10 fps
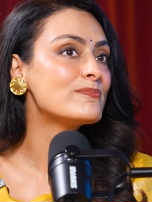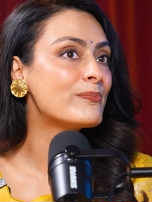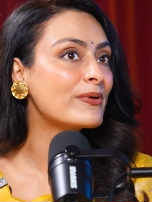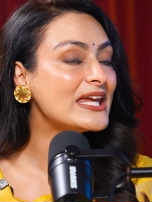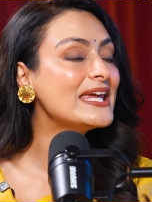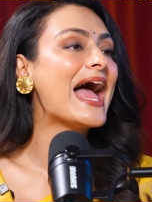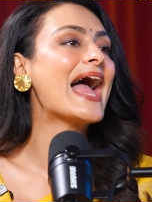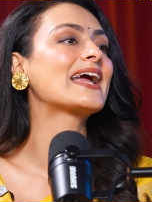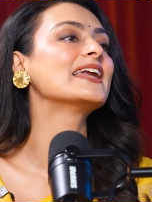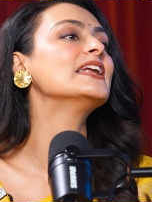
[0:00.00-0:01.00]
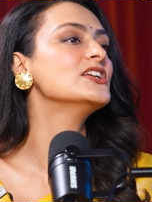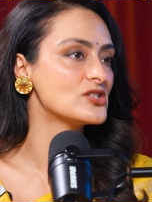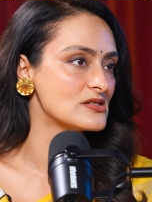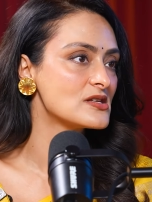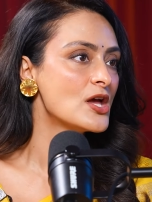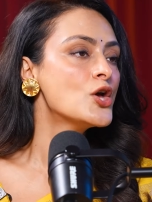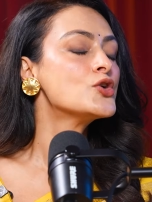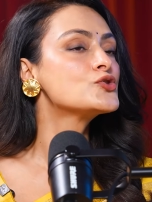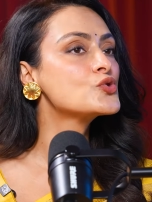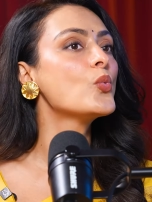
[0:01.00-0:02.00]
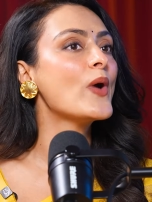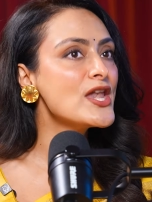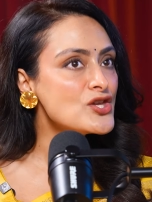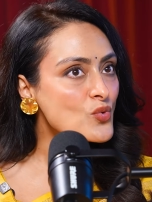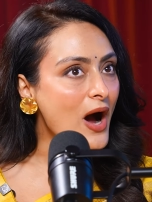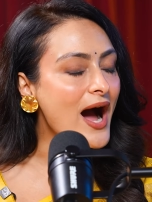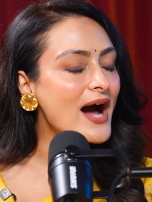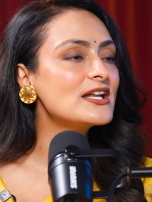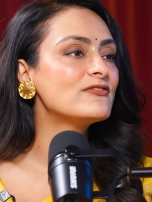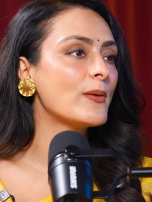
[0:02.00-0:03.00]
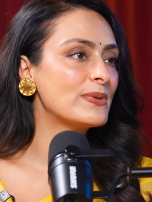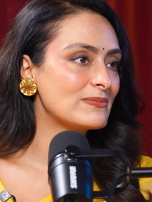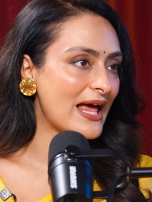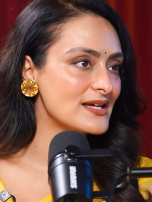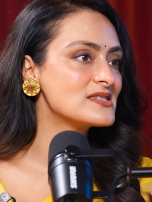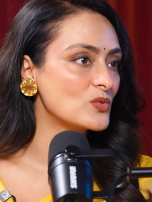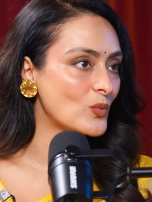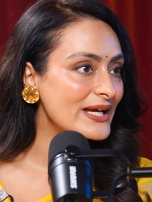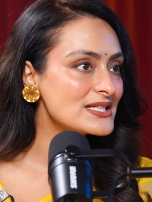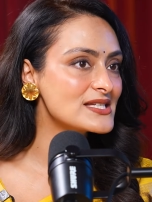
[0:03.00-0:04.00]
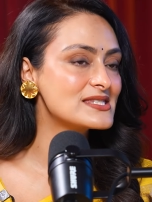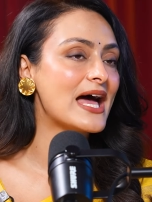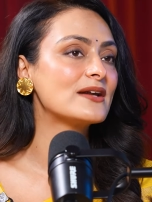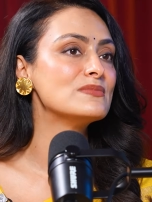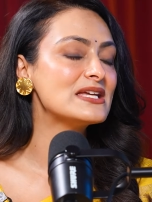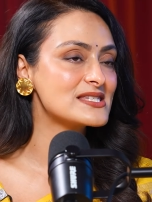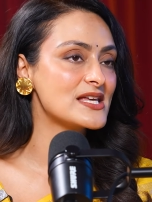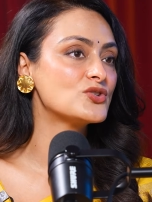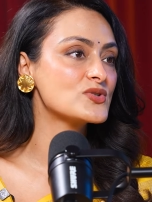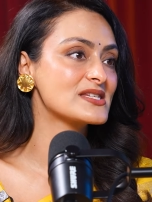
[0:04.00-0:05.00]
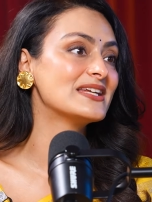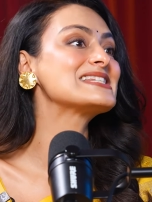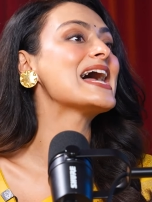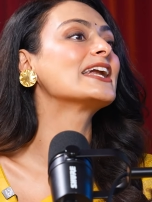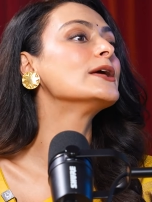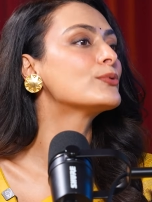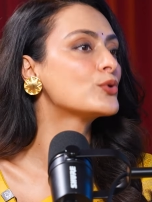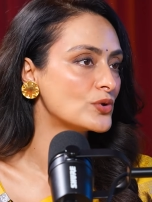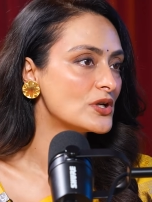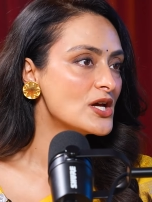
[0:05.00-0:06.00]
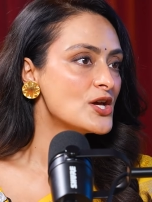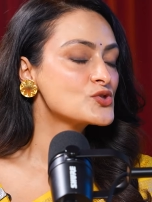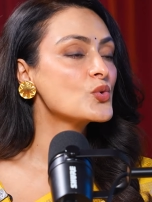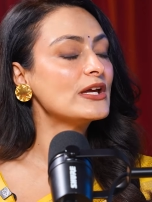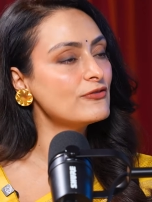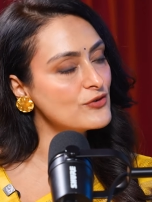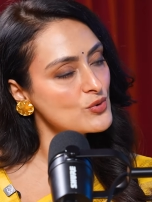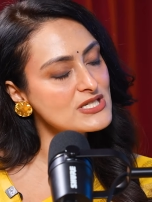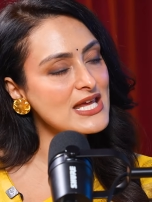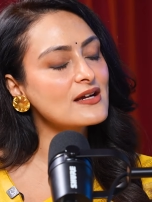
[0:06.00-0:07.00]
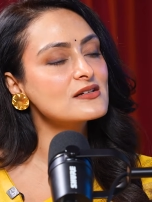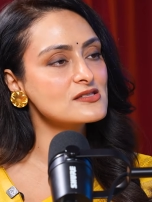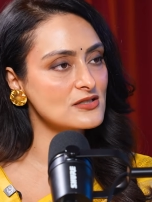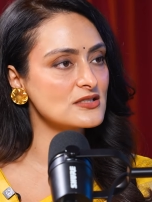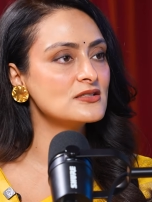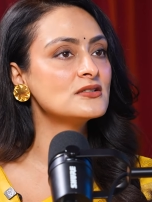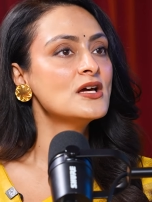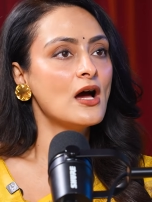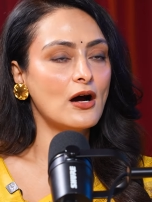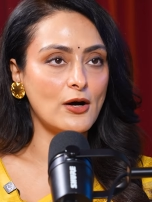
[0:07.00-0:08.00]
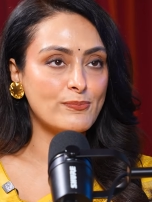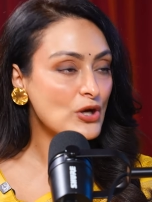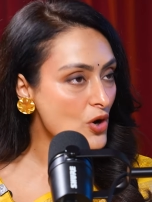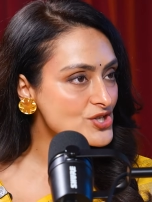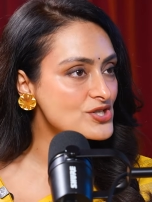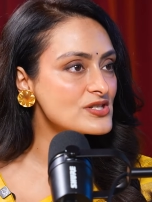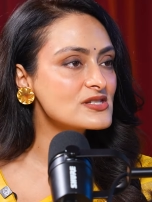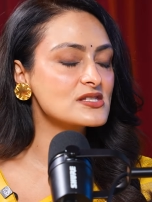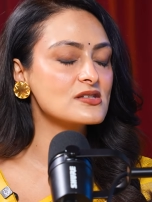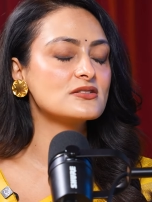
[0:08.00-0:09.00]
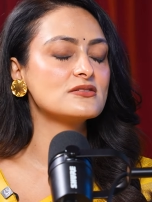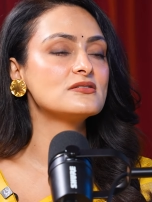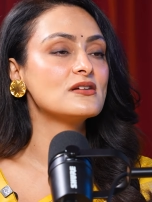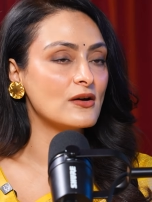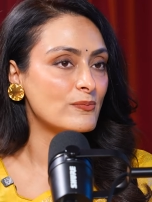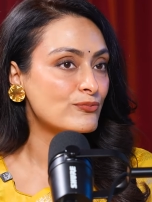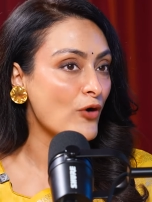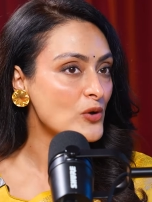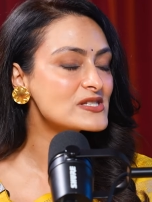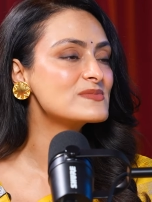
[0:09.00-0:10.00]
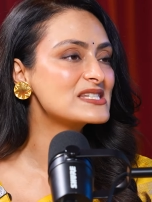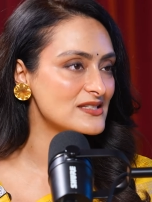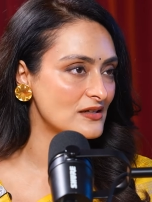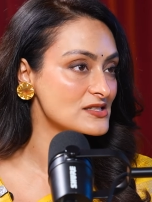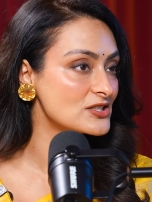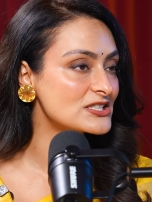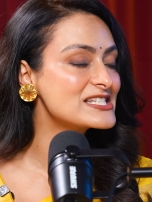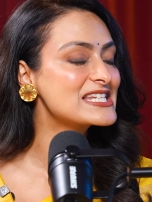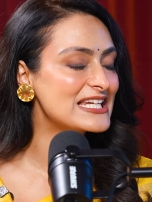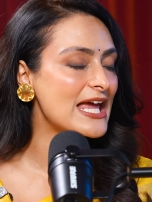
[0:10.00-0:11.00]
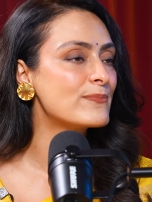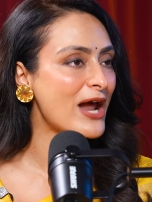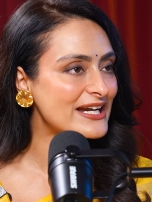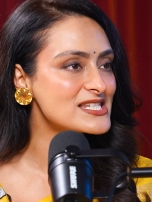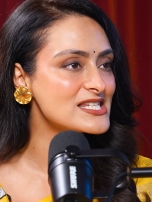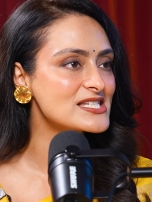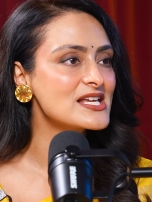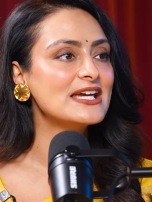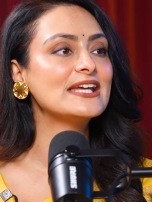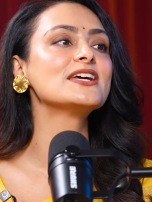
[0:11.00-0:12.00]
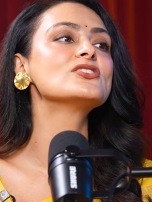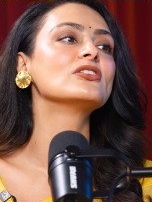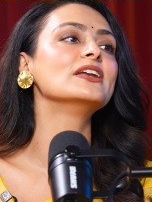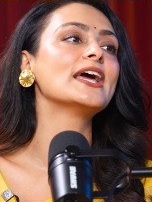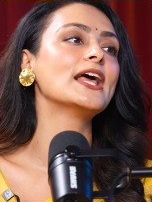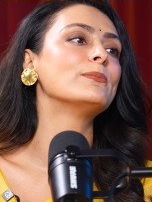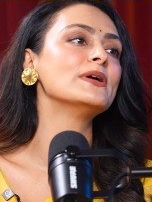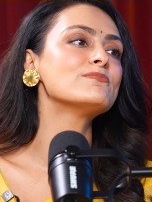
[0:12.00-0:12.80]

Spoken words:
pre-acne lesions. So when you are developing blackheads and whiteheads, that means that your skin is acne prone. So if you take certain precautions, follow some certain skincare practices, it can really help in